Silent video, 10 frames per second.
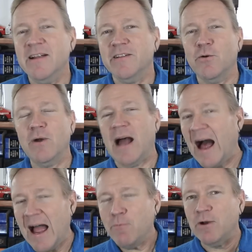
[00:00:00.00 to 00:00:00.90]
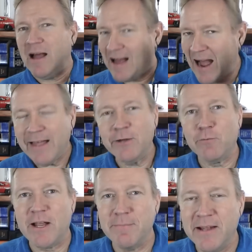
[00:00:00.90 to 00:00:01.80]
So what I would highly
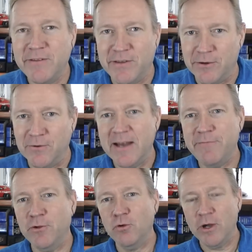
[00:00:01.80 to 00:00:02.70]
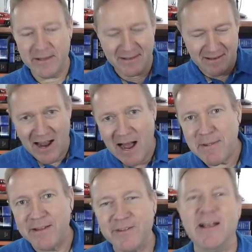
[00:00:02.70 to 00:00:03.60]
recommend to you, and if you look at the
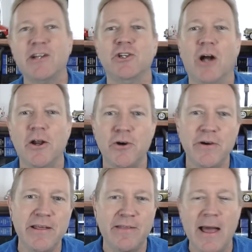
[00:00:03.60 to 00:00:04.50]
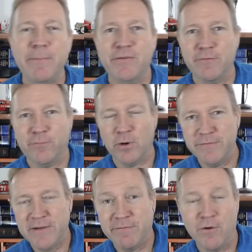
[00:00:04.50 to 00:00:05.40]
comment section underneath episode
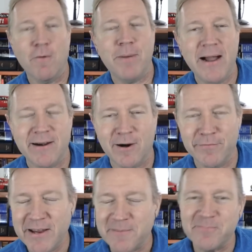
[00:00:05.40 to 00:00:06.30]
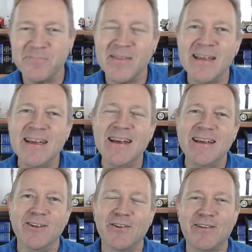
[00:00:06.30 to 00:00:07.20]
45, Don't Buy an RV,
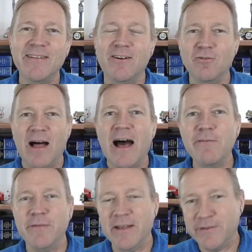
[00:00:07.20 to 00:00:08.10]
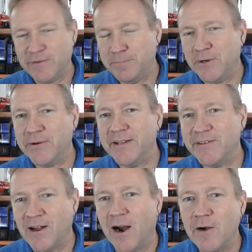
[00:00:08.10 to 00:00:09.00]
you'll see that a lot of
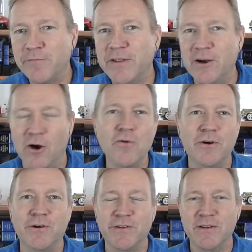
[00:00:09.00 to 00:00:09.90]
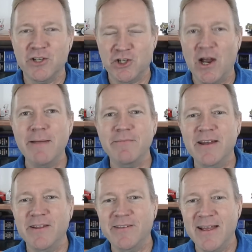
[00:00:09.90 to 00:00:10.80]
experienced RV owners chimed in
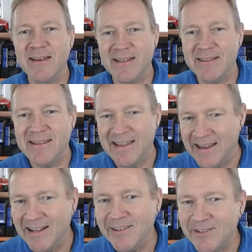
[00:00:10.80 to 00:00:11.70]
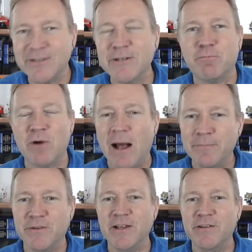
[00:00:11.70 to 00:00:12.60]
and said, the answer to your
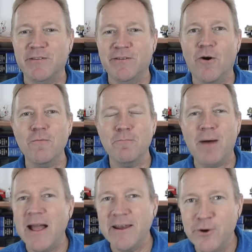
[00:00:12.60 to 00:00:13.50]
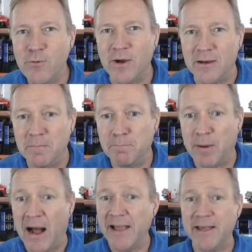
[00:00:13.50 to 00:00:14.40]
problems is don't buy a new one,
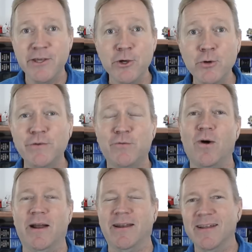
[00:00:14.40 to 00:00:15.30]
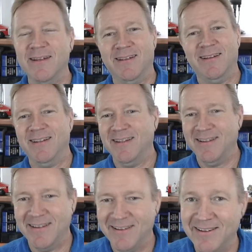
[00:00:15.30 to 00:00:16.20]
buy a used one.
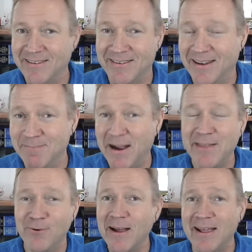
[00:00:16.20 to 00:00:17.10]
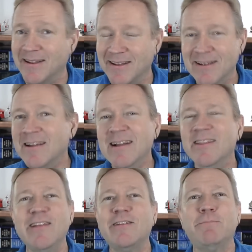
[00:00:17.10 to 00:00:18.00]
and by the way,
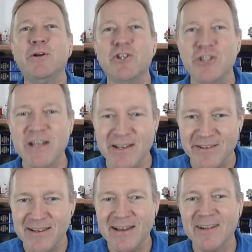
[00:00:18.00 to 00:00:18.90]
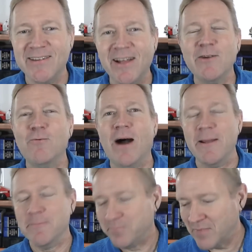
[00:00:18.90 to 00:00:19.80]
this is pure genius, and I'll tell you why.
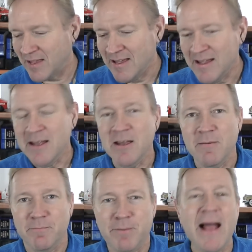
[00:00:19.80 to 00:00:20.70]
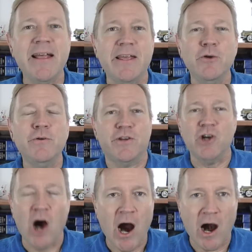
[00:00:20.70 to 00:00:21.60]
Buying a used
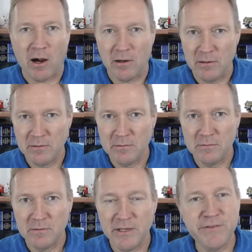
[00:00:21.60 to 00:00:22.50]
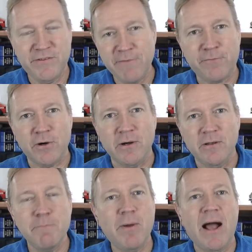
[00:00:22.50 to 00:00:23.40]
car is different
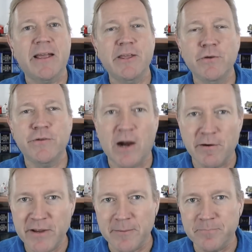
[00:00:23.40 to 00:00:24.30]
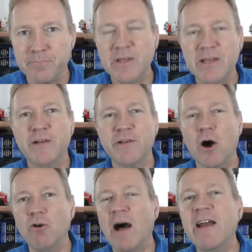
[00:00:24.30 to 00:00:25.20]
than buying a used RV because a
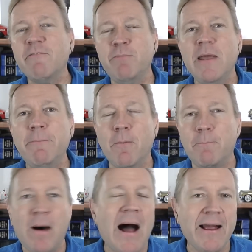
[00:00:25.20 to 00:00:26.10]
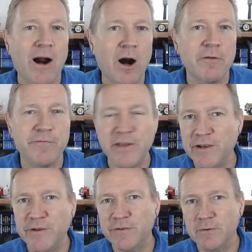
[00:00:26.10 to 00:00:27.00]
lot of people buy
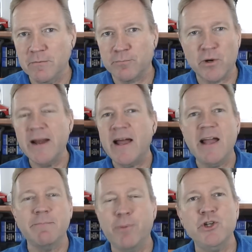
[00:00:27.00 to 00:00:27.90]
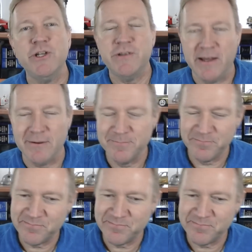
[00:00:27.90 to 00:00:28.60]
RVs bright-eyed and bushy-tailed,